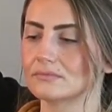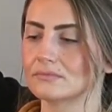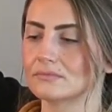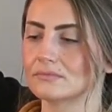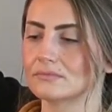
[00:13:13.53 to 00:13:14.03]

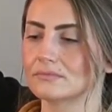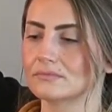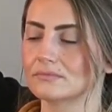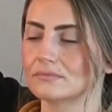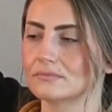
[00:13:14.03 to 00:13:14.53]

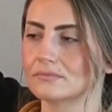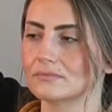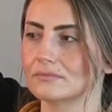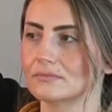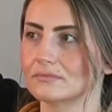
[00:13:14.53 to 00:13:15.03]

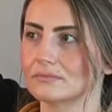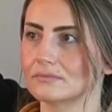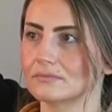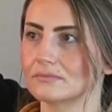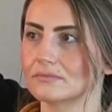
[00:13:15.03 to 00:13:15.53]

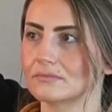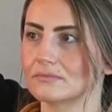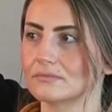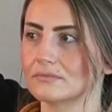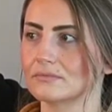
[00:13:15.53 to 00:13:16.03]

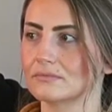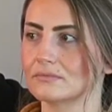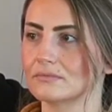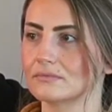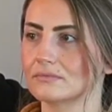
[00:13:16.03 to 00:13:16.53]
[no speech]